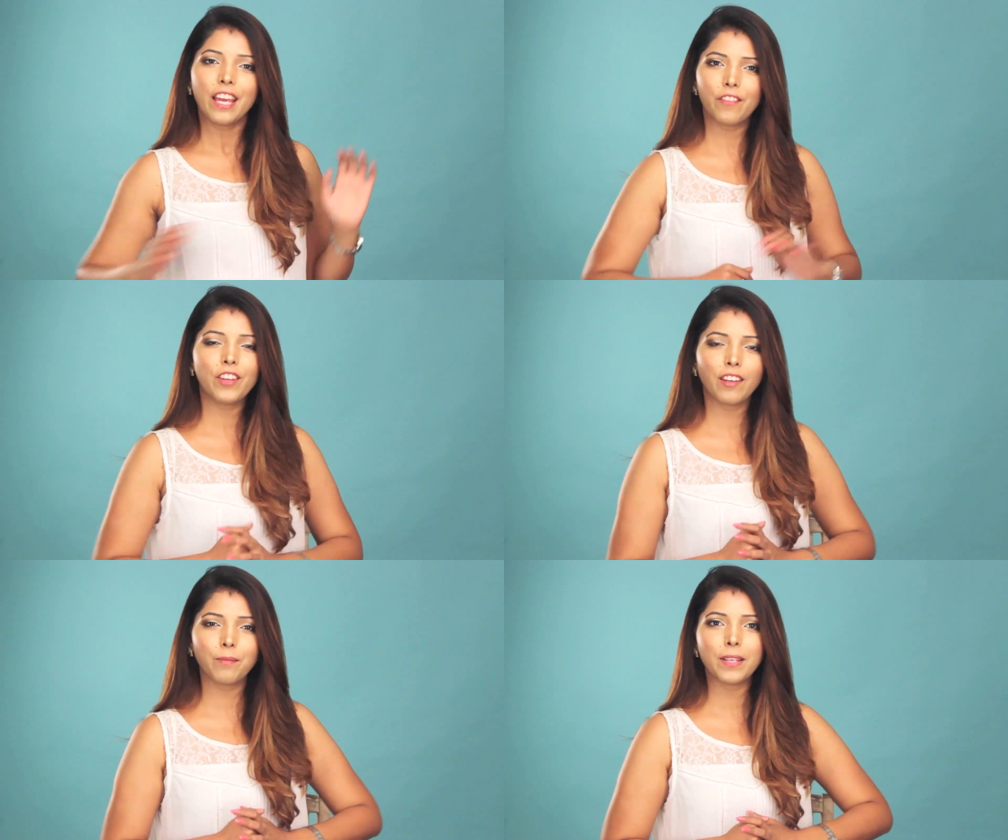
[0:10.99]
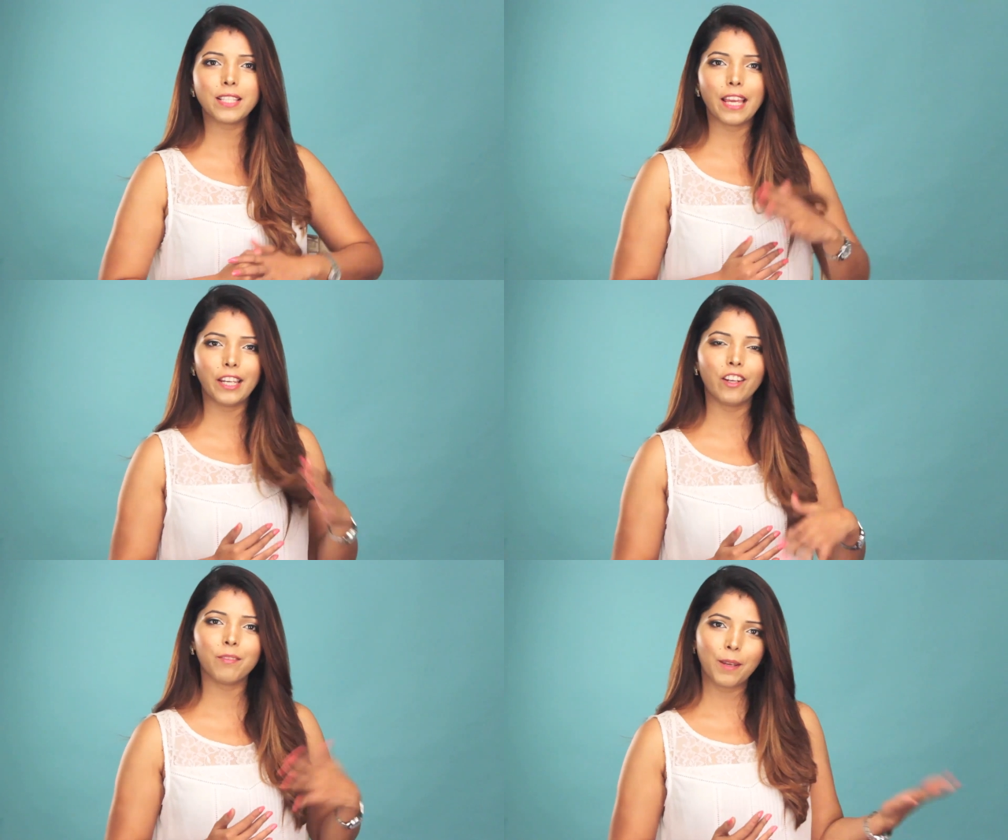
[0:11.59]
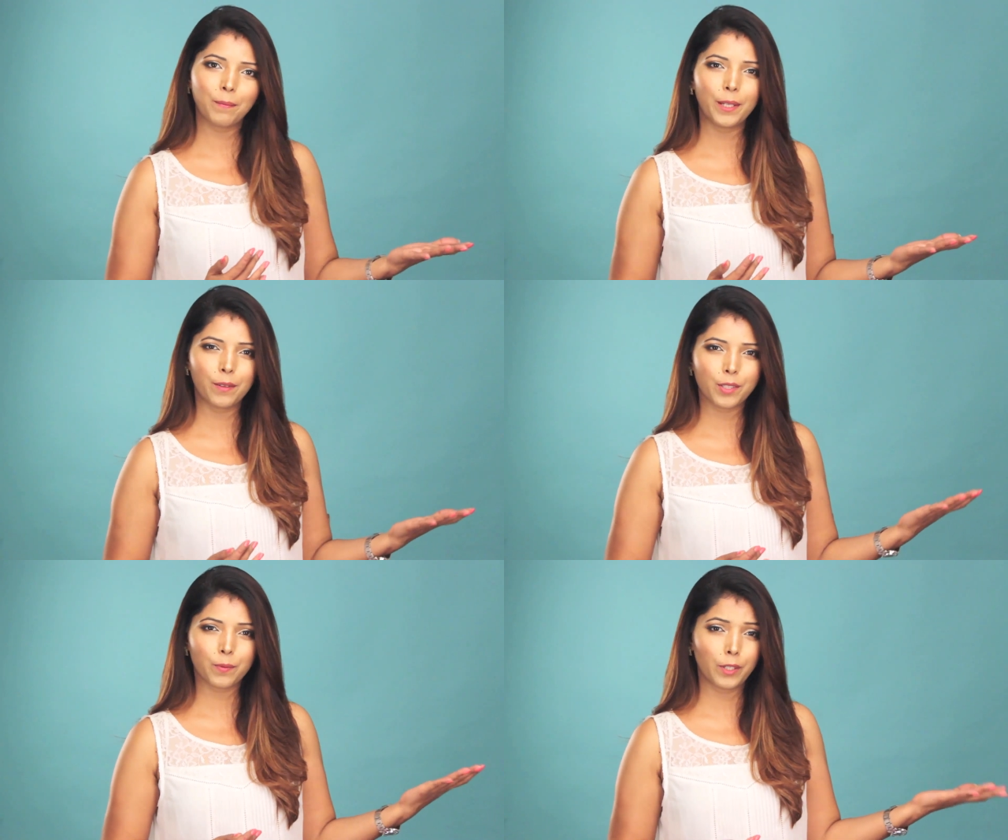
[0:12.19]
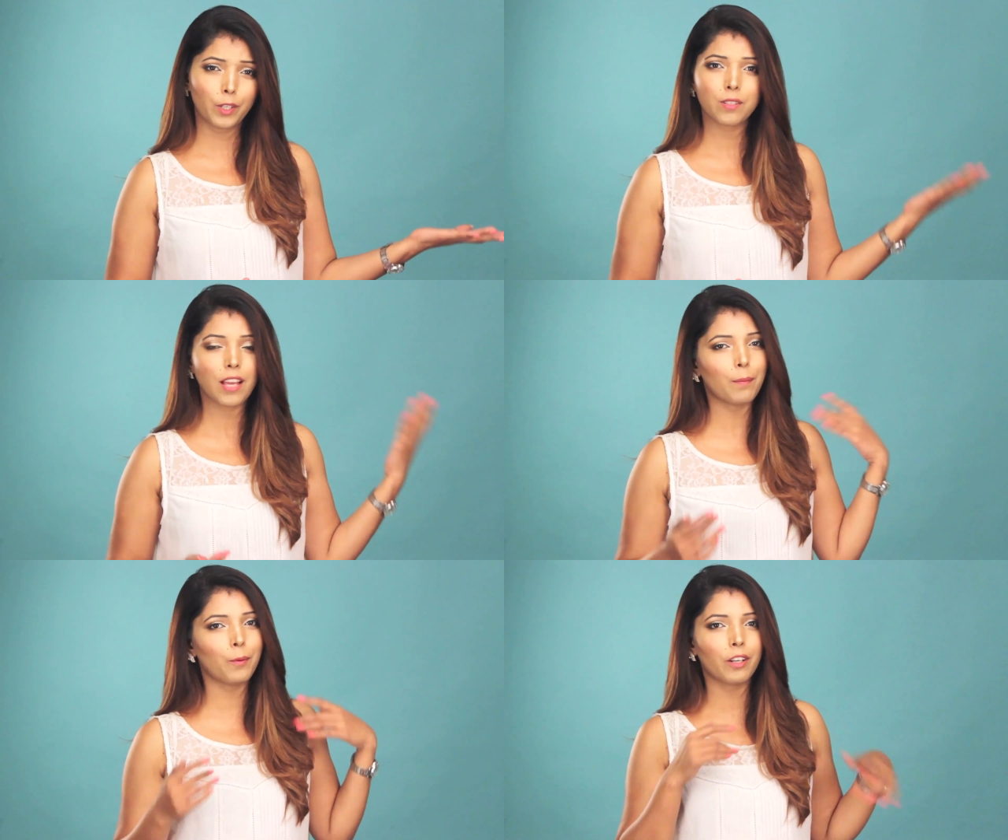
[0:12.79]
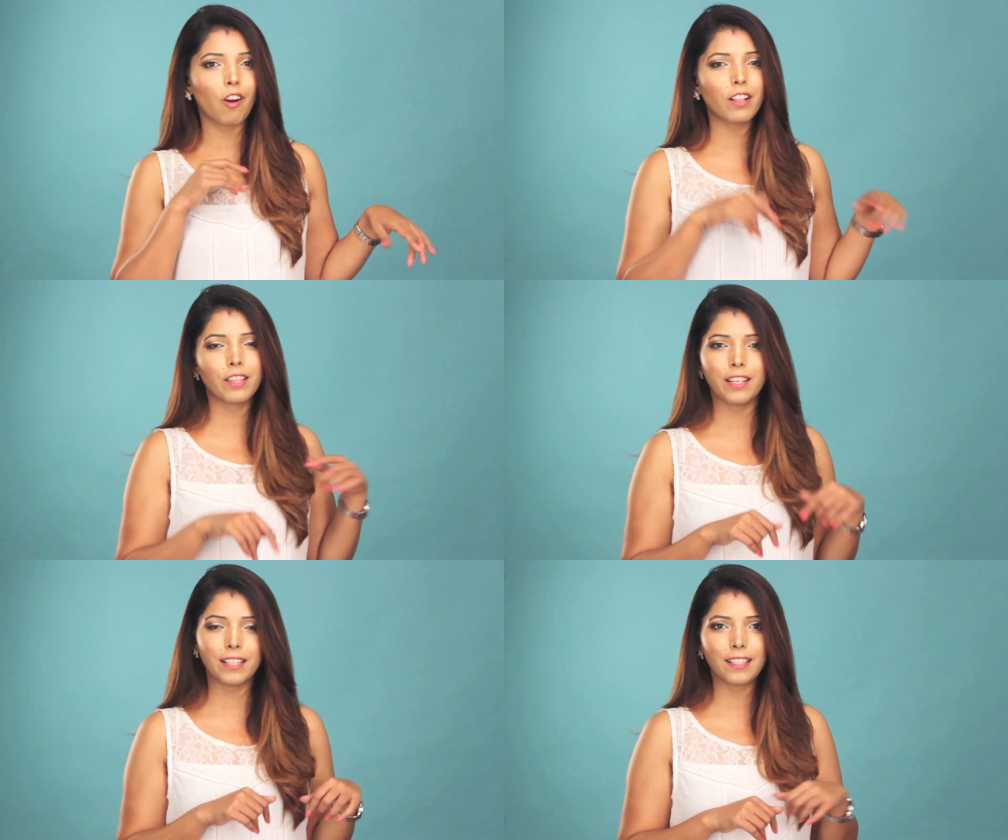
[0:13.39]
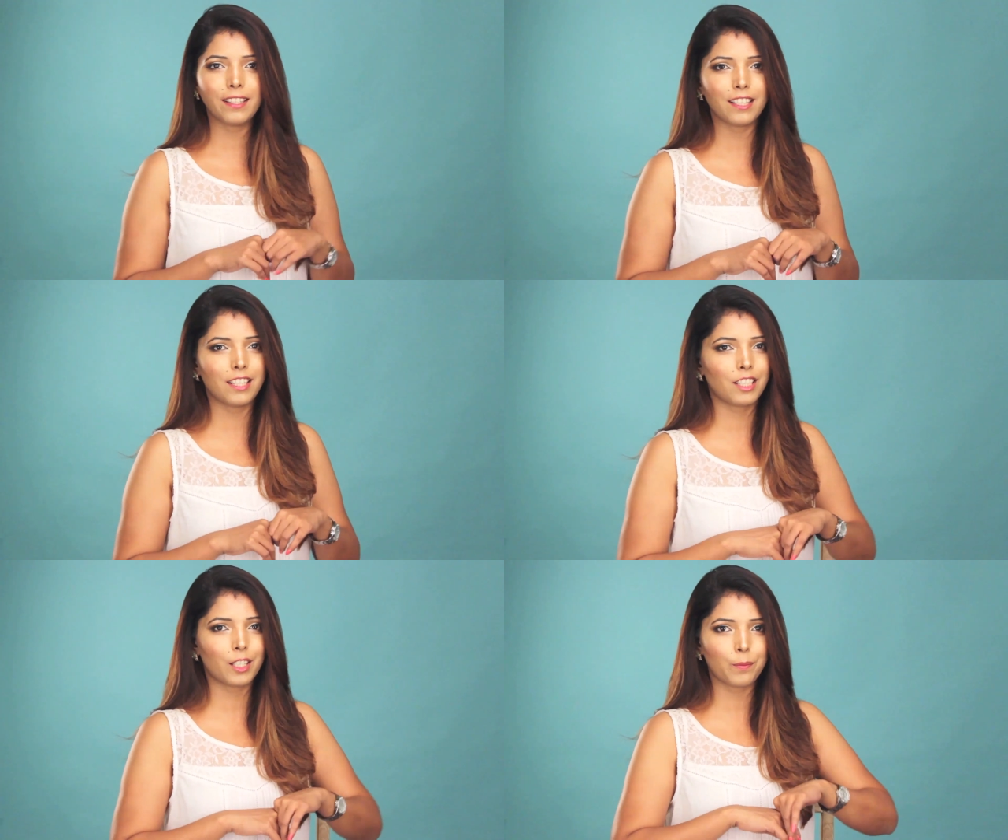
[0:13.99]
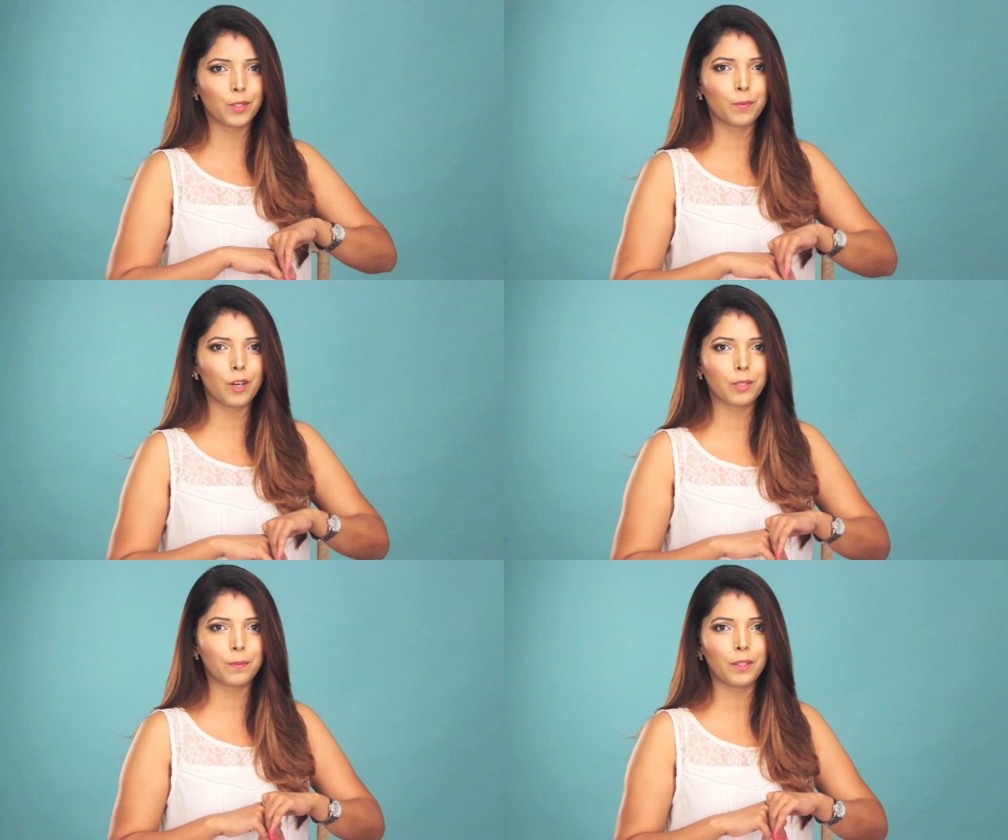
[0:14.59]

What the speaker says: If you have missed any of my previous videos, I'll put all the links in the description box